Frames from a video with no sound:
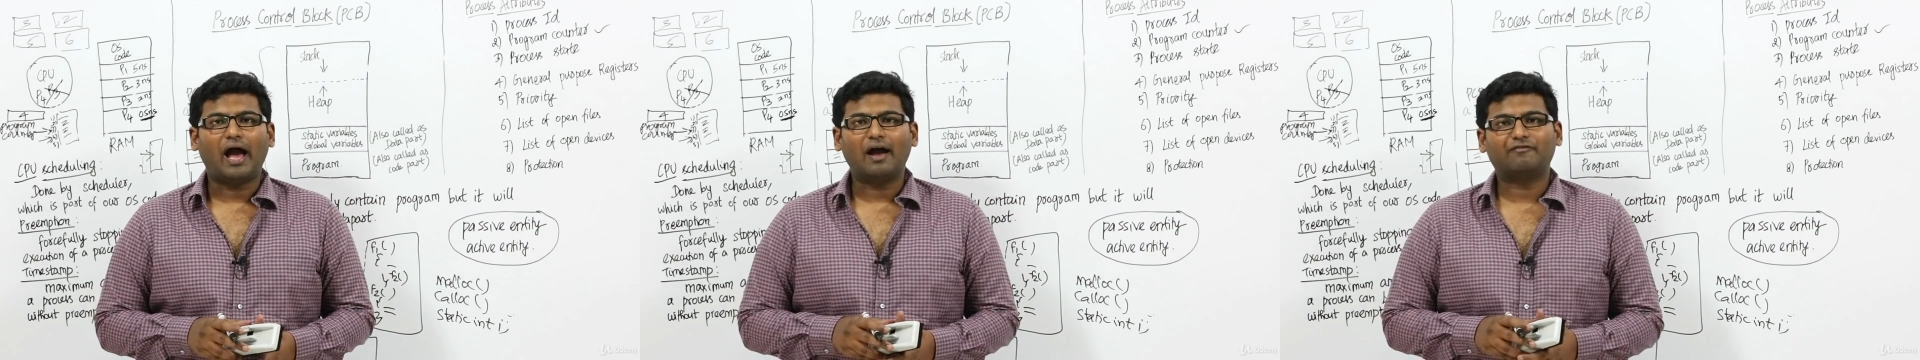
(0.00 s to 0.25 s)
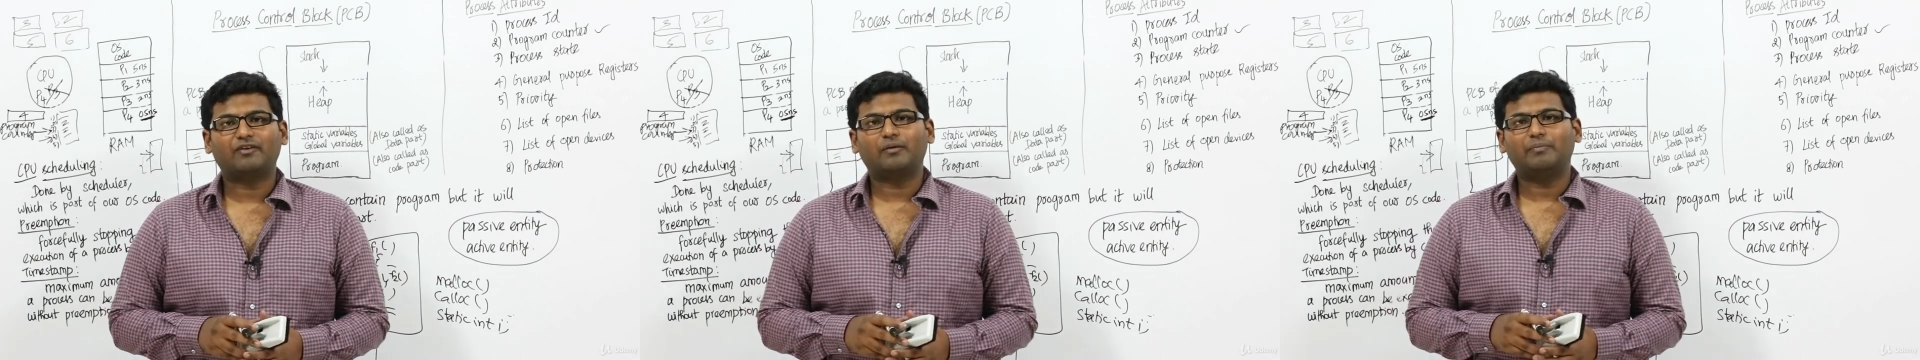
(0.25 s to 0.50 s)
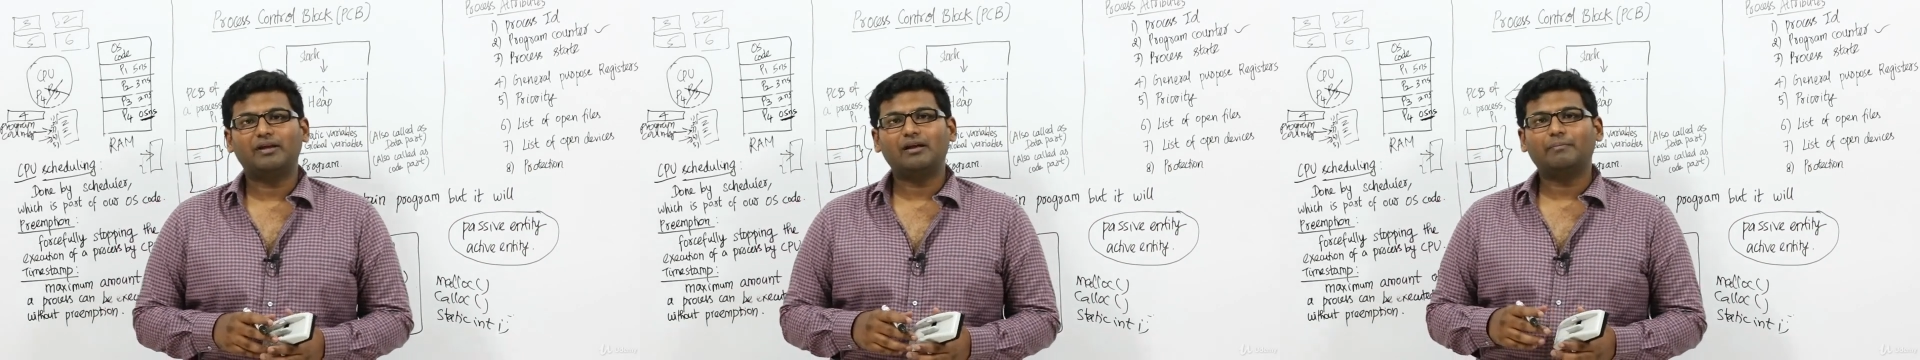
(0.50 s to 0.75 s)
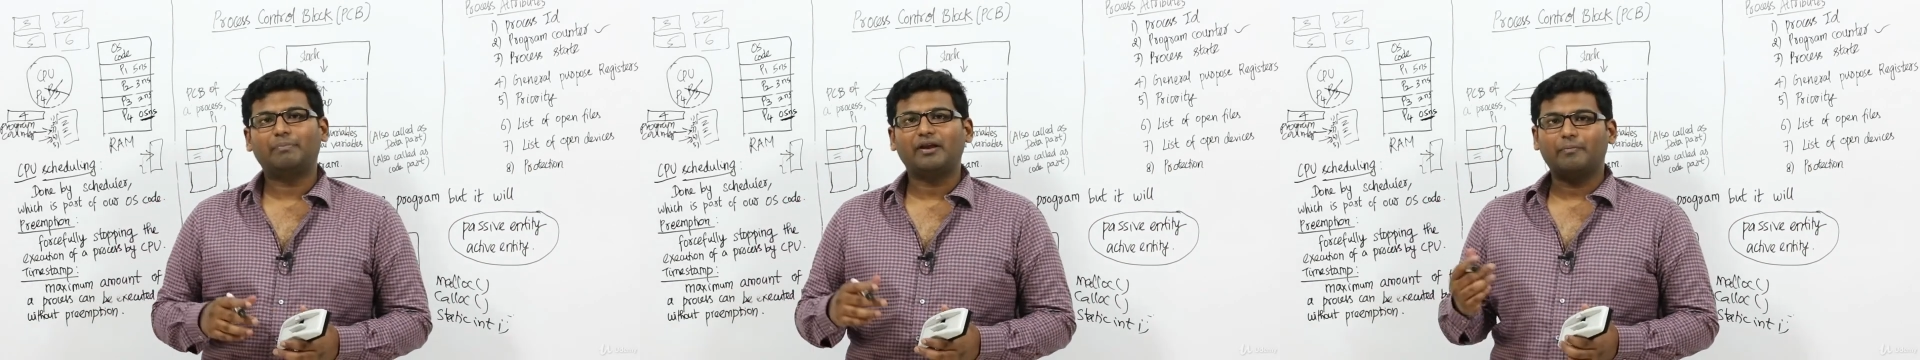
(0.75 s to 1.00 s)
after
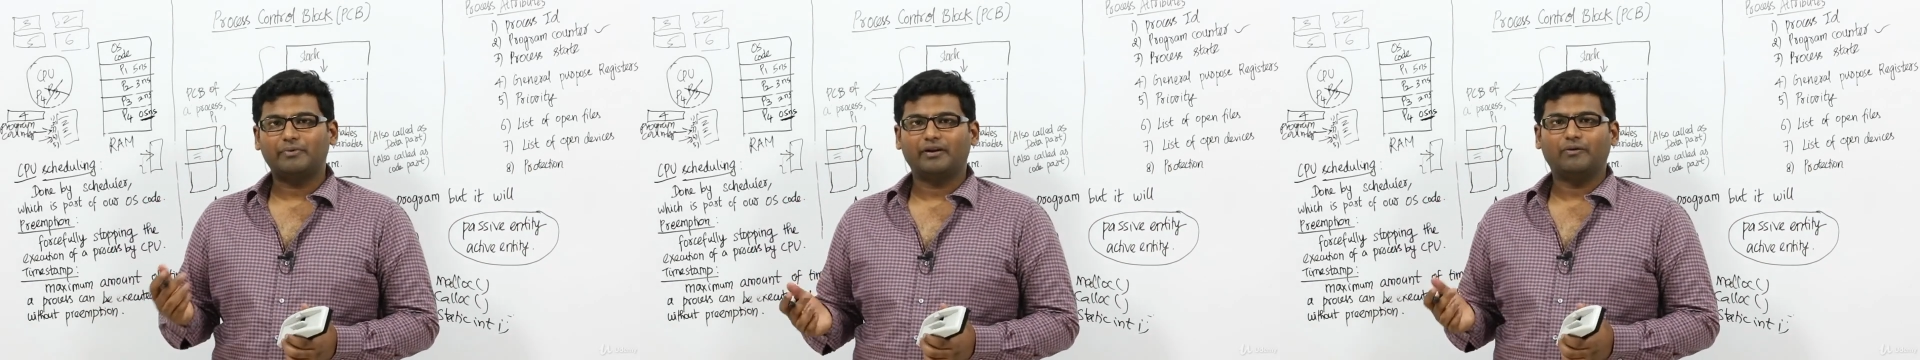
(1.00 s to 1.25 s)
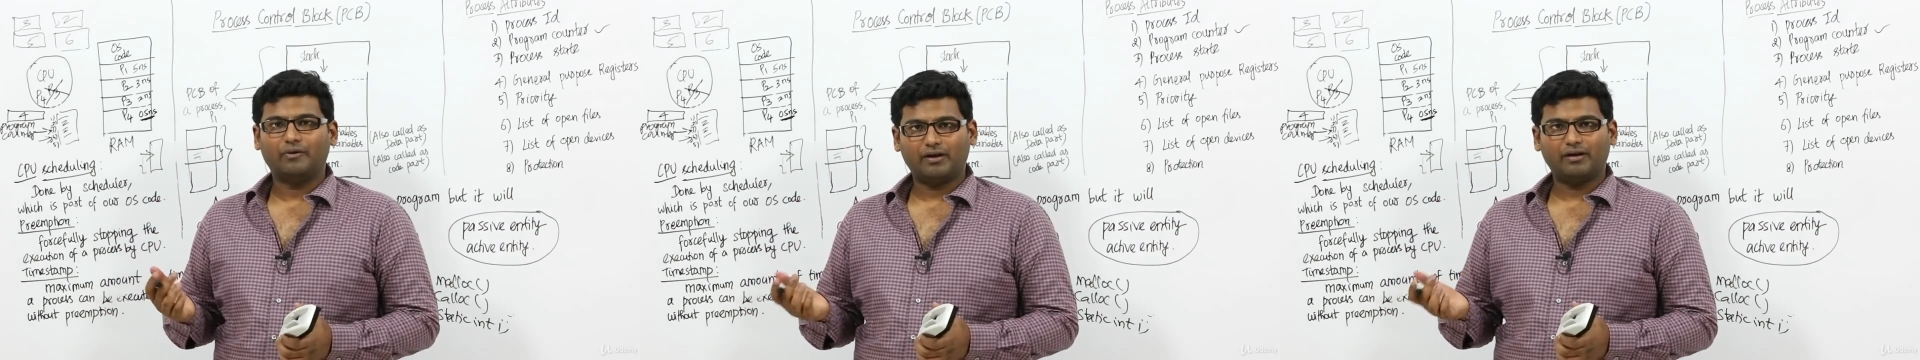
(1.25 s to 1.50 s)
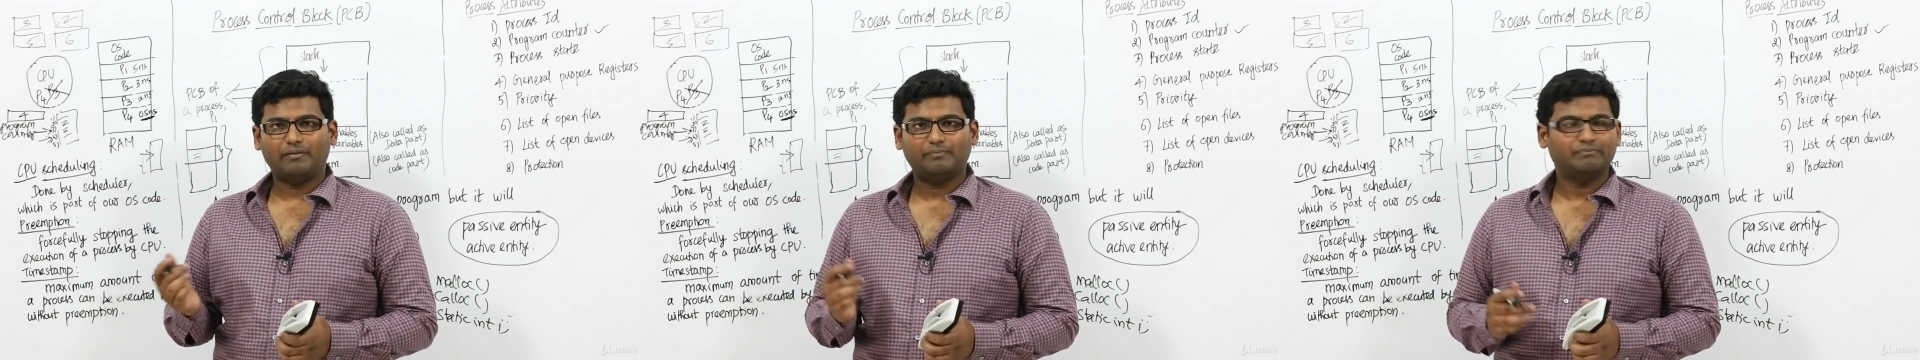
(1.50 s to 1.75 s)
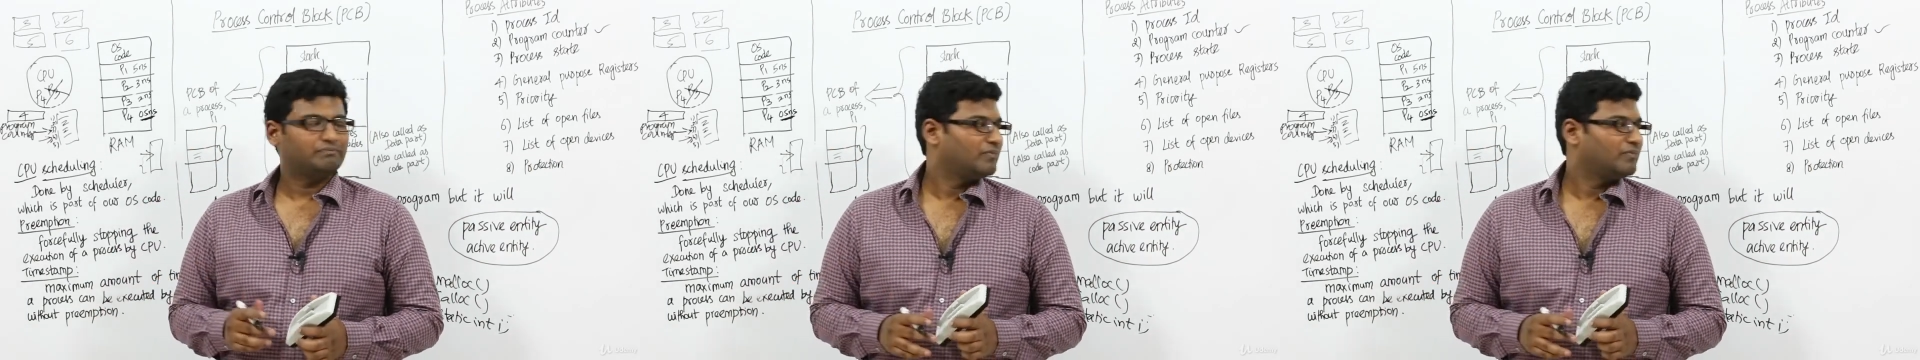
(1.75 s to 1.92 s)
being preempted. Okay,